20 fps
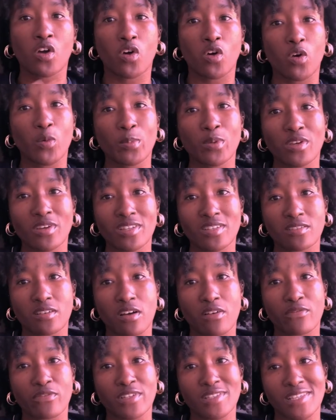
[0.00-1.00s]
OBIYE the
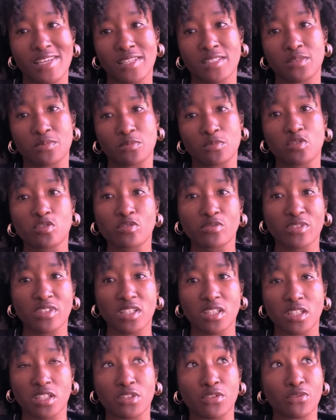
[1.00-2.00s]
Comforter, the
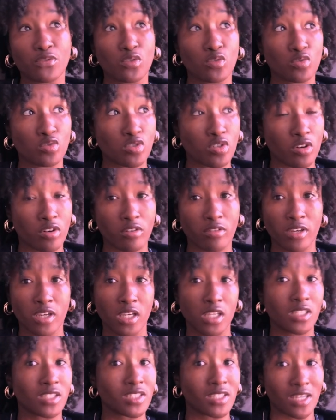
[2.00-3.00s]
movie, is
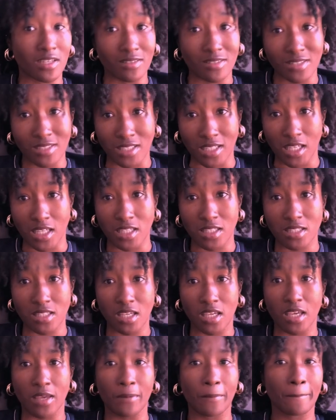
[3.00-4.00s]
featuring Chelsea
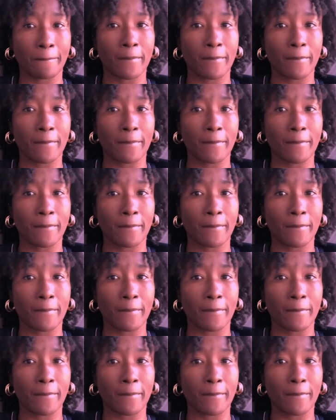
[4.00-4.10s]
Ezeh,